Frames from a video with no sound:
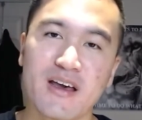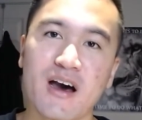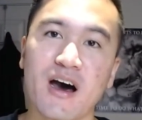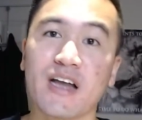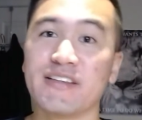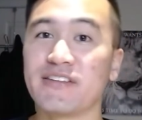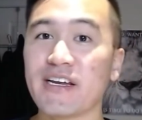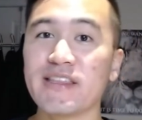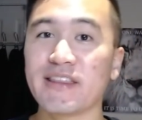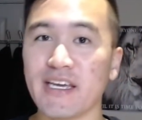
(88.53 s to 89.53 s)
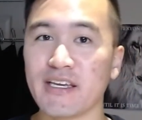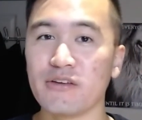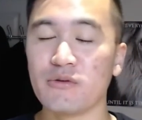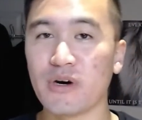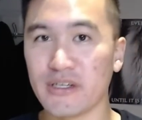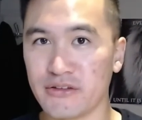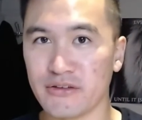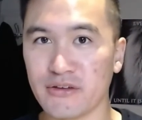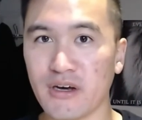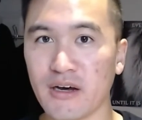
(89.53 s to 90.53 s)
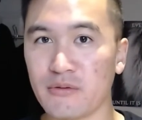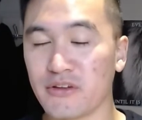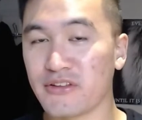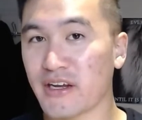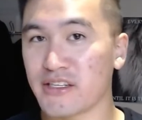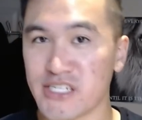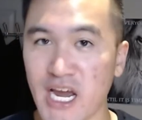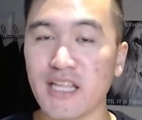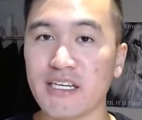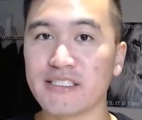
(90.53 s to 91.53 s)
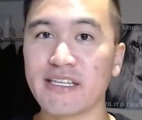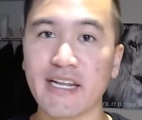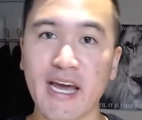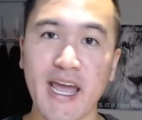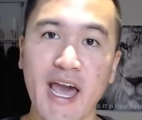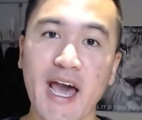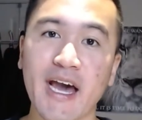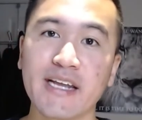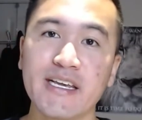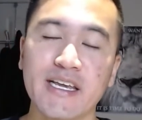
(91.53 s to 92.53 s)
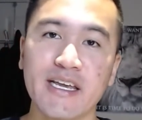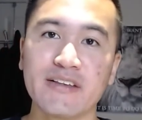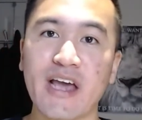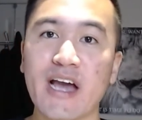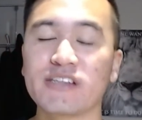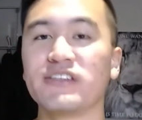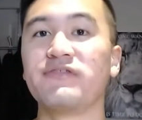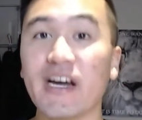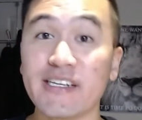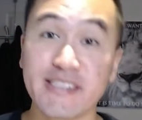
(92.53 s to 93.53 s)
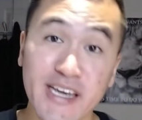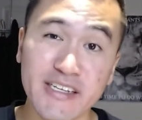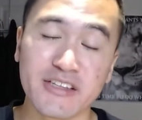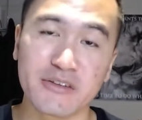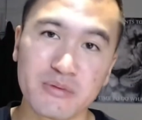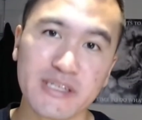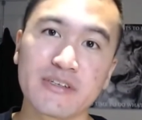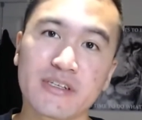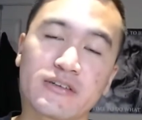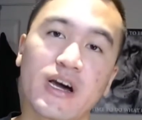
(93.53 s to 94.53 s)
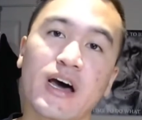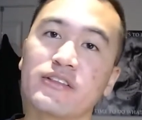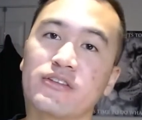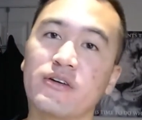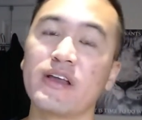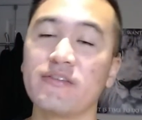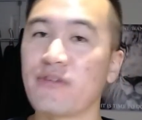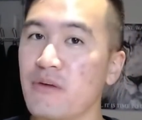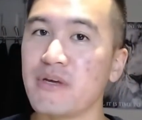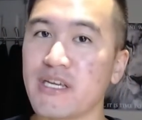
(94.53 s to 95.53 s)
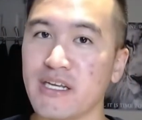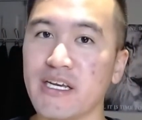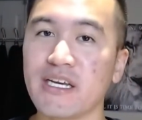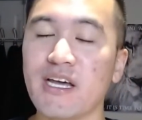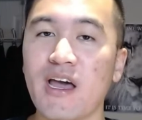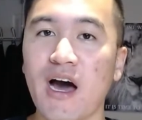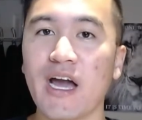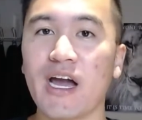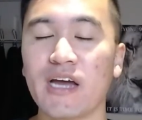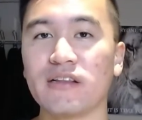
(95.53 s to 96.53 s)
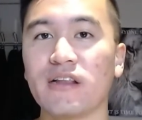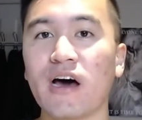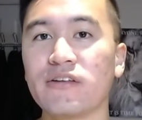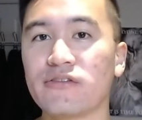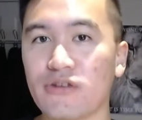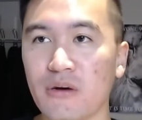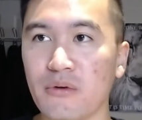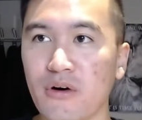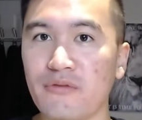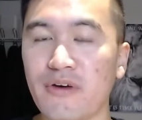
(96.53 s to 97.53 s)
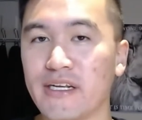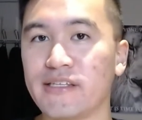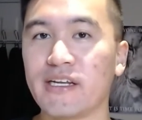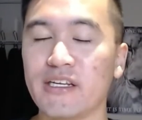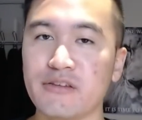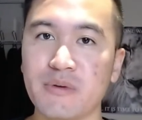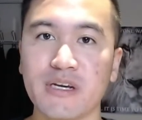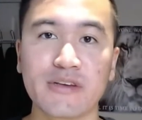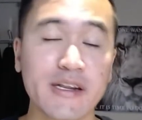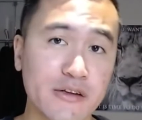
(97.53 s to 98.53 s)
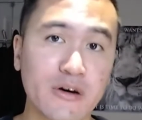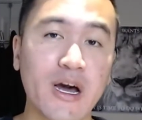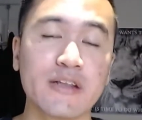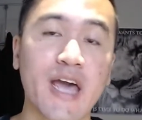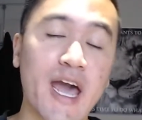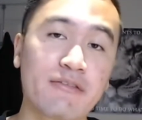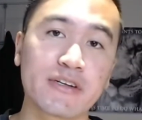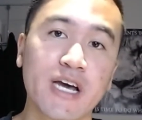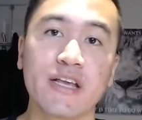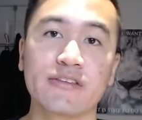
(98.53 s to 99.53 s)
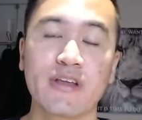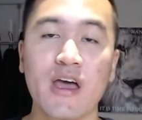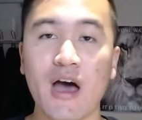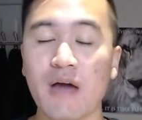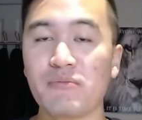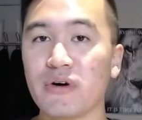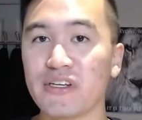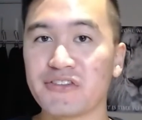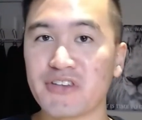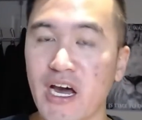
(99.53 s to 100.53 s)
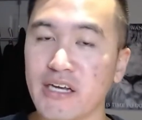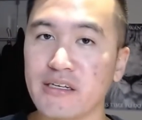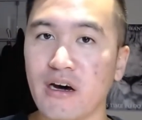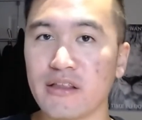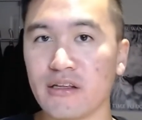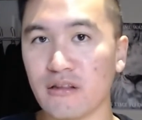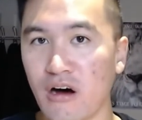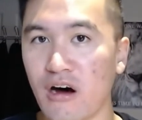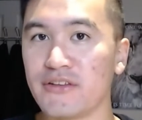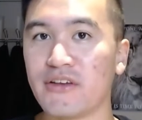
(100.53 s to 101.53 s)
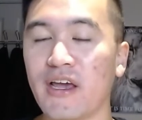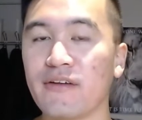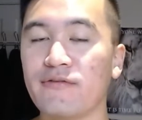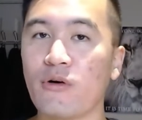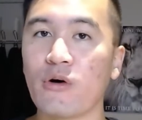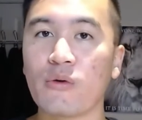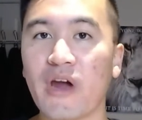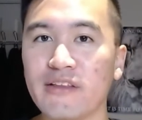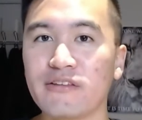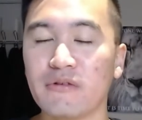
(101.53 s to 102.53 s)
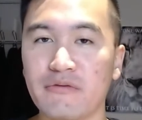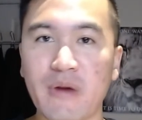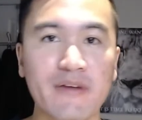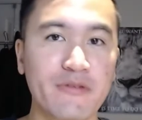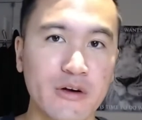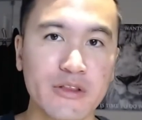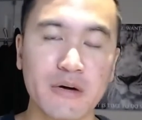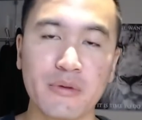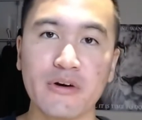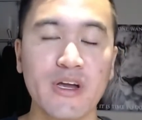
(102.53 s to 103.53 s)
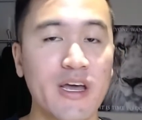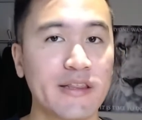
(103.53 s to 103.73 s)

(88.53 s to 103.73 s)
The second thing you want to do, the second challenge that I had is actually finding tenants, believe it or not. So at the very beginning, I had a lot of trouble finding tenants because I didn't know how to advertise. I put a sign on the lawn saying for rent with my phone number.